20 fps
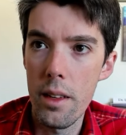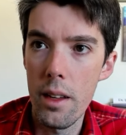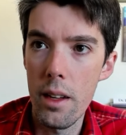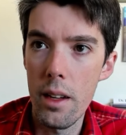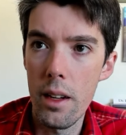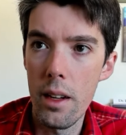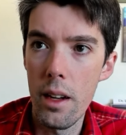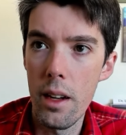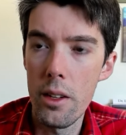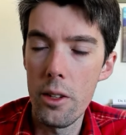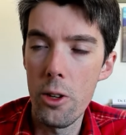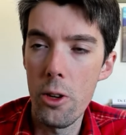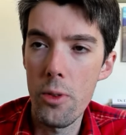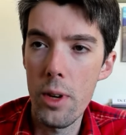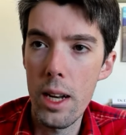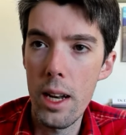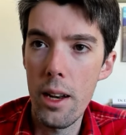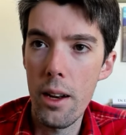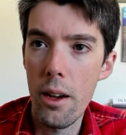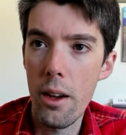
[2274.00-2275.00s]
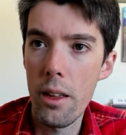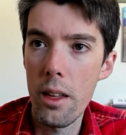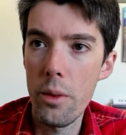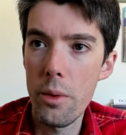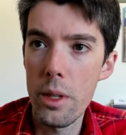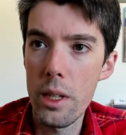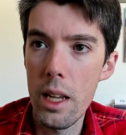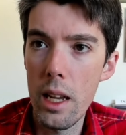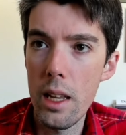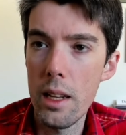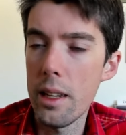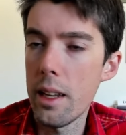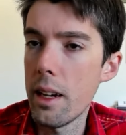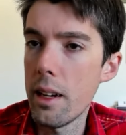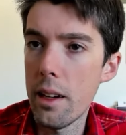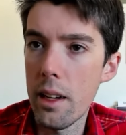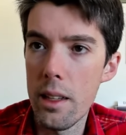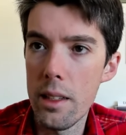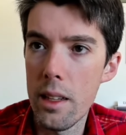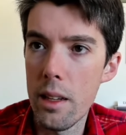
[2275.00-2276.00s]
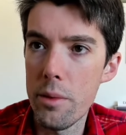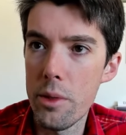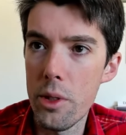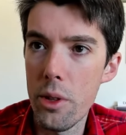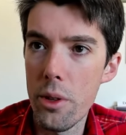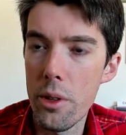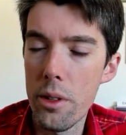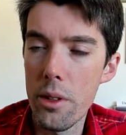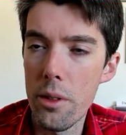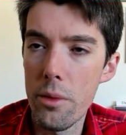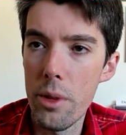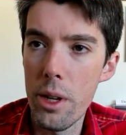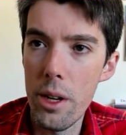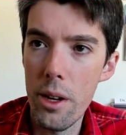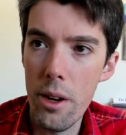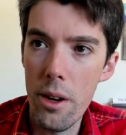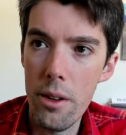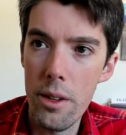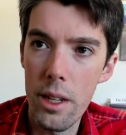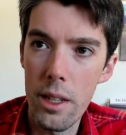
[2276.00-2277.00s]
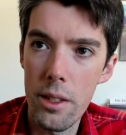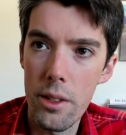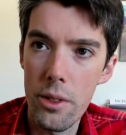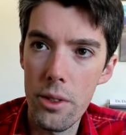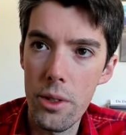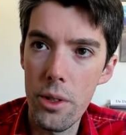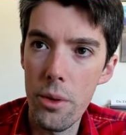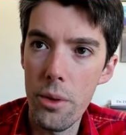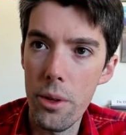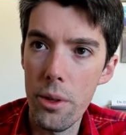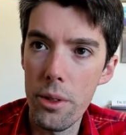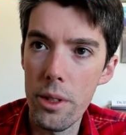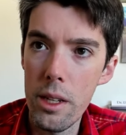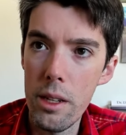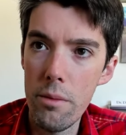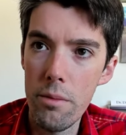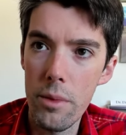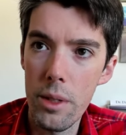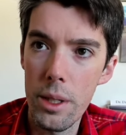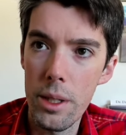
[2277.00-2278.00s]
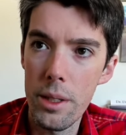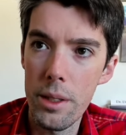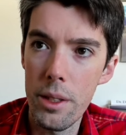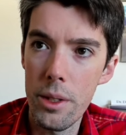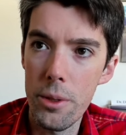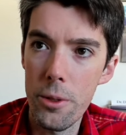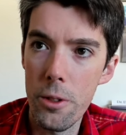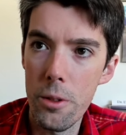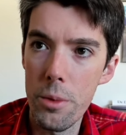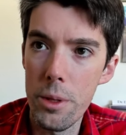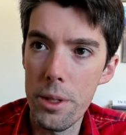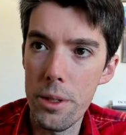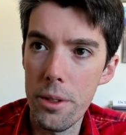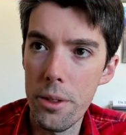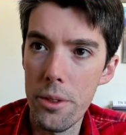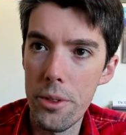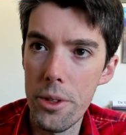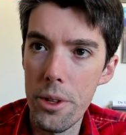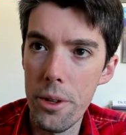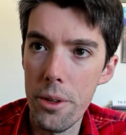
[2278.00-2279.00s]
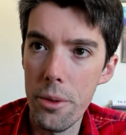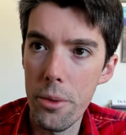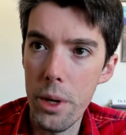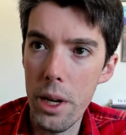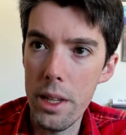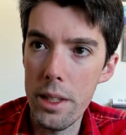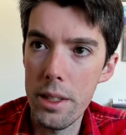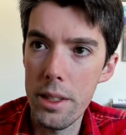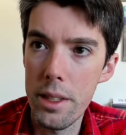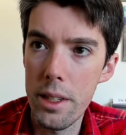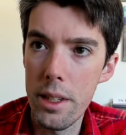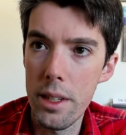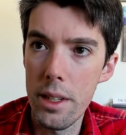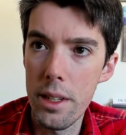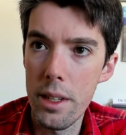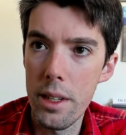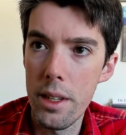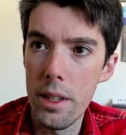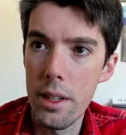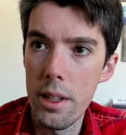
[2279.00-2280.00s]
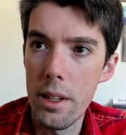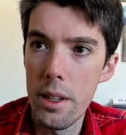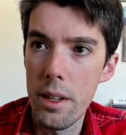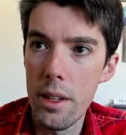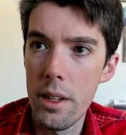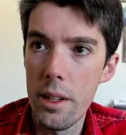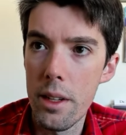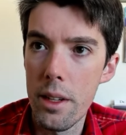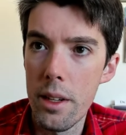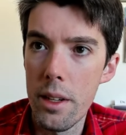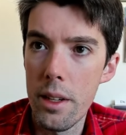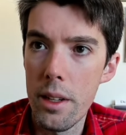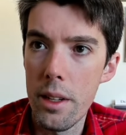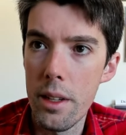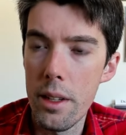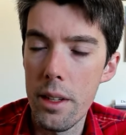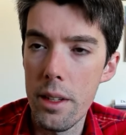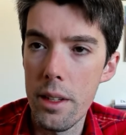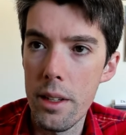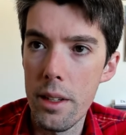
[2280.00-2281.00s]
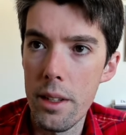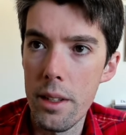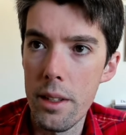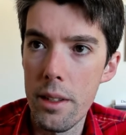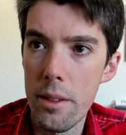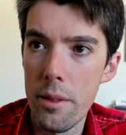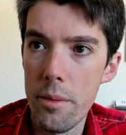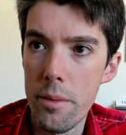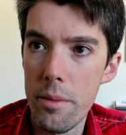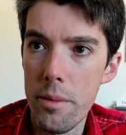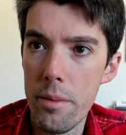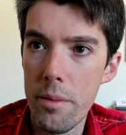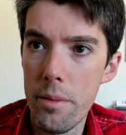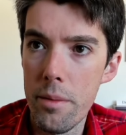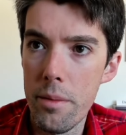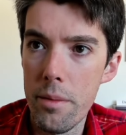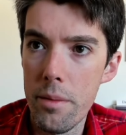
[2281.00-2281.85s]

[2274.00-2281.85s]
Uh, no rain in Hollywood yet. Yeah, as I showed on the radar, it's too early. Uh, the storm is still to your west. Um,